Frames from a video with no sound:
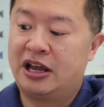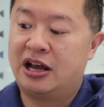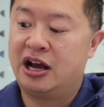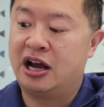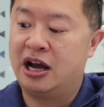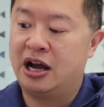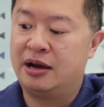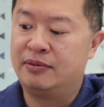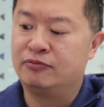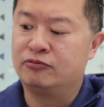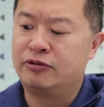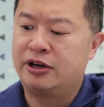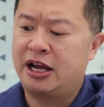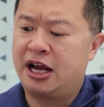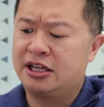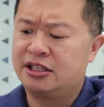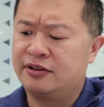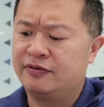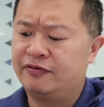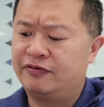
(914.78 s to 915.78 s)
Um, we
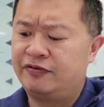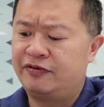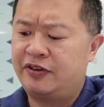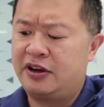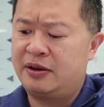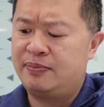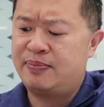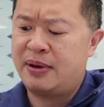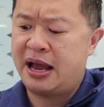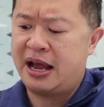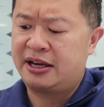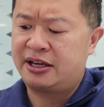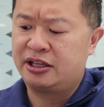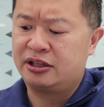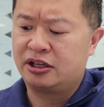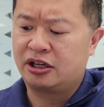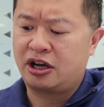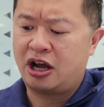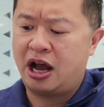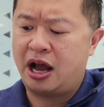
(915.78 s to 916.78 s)
got some feedback
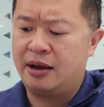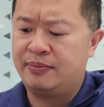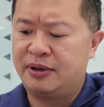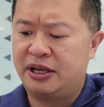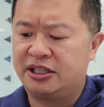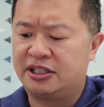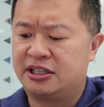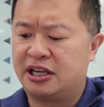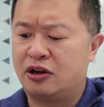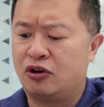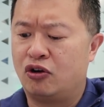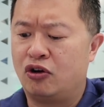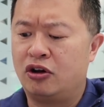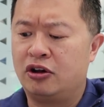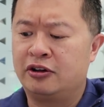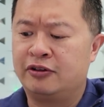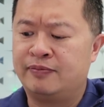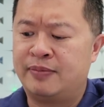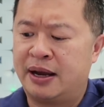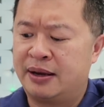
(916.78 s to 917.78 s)
in the comments that
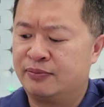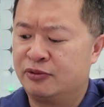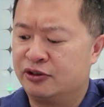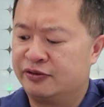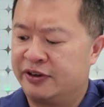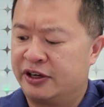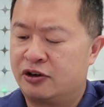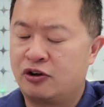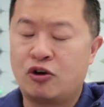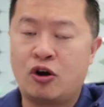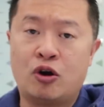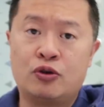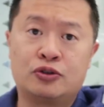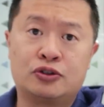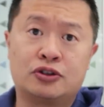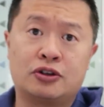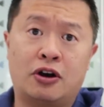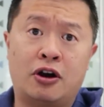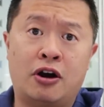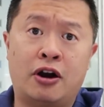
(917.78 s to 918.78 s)
all of my movie
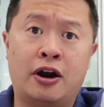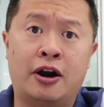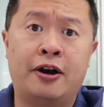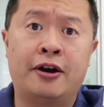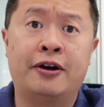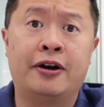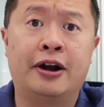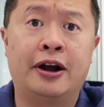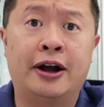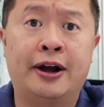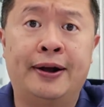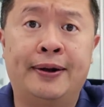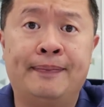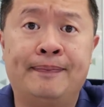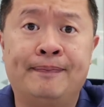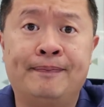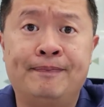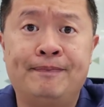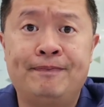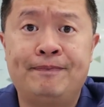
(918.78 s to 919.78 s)
quotes are
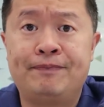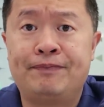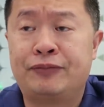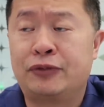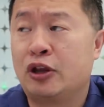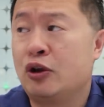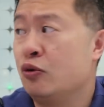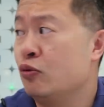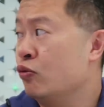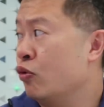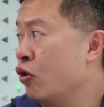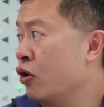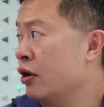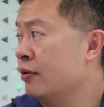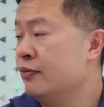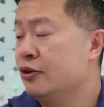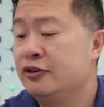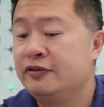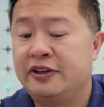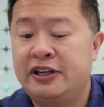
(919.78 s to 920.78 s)
um,
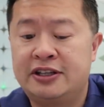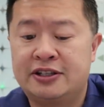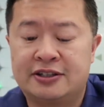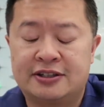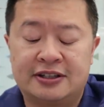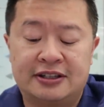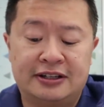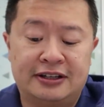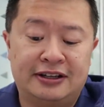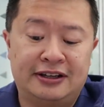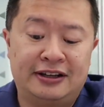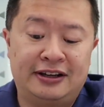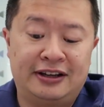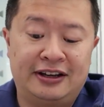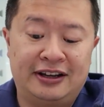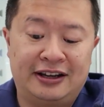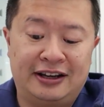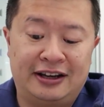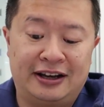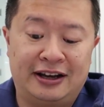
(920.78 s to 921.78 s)
war movies.
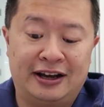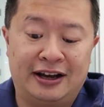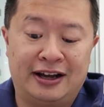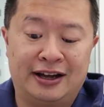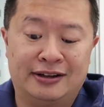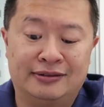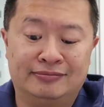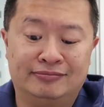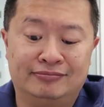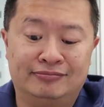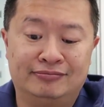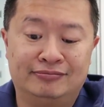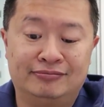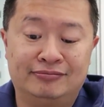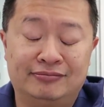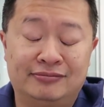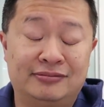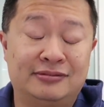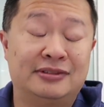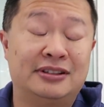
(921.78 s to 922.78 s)
Um,
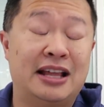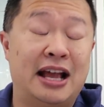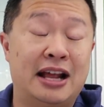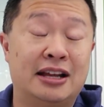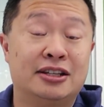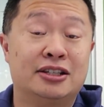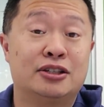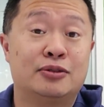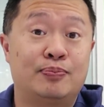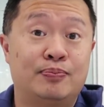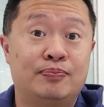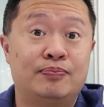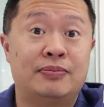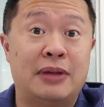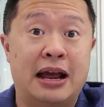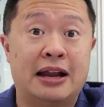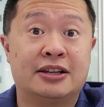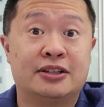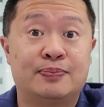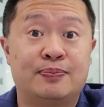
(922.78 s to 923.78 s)
that is
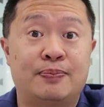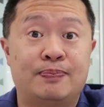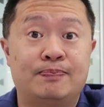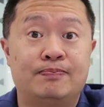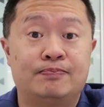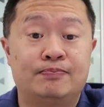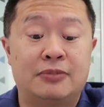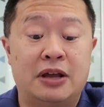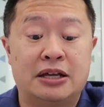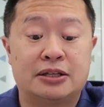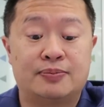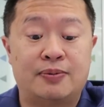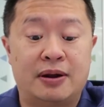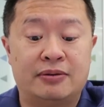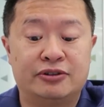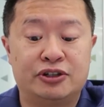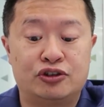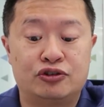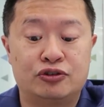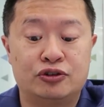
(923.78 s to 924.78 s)
that is that's
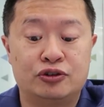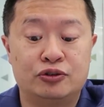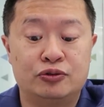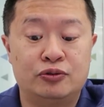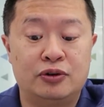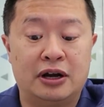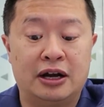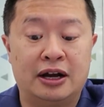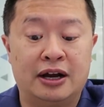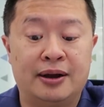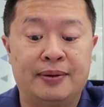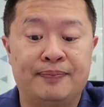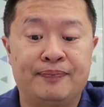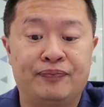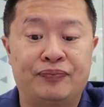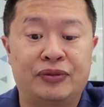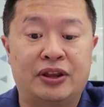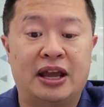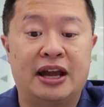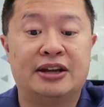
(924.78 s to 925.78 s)
probably true.
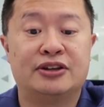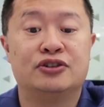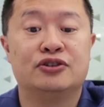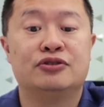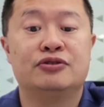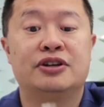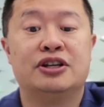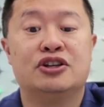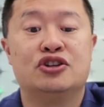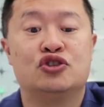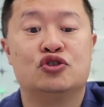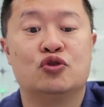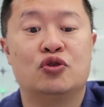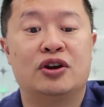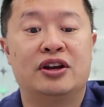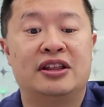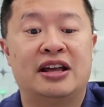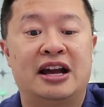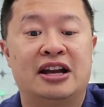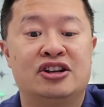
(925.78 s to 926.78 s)
Um, I do
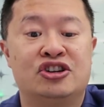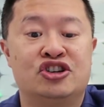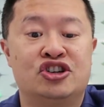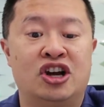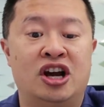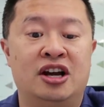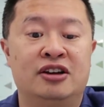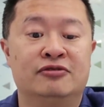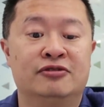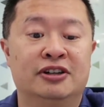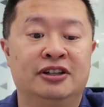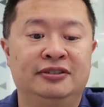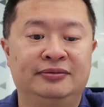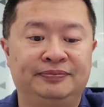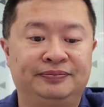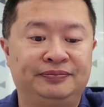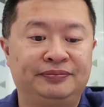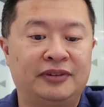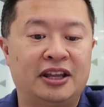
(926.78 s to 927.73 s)
enjoy that genre.